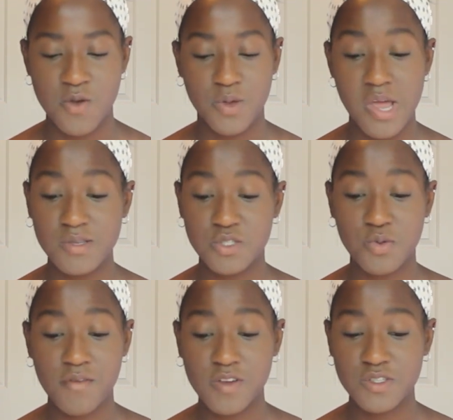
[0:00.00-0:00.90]
When I was
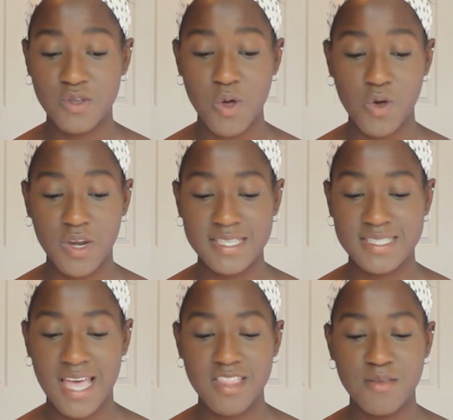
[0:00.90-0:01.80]
12 years old, I
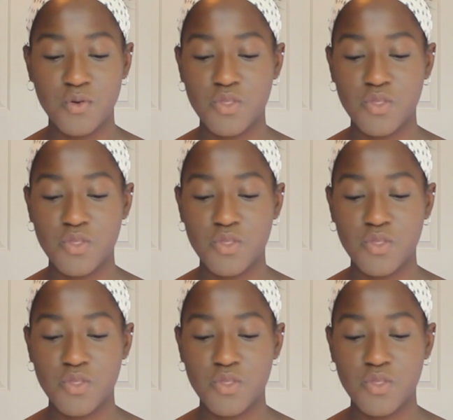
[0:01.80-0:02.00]
sat in the